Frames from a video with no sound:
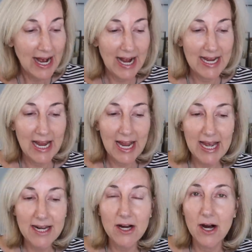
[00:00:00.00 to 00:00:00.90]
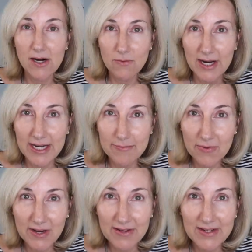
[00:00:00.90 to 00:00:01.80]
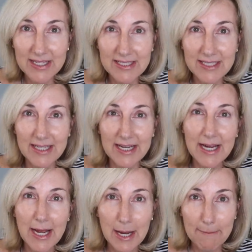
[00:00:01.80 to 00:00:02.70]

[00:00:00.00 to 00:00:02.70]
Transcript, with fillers: I had already previously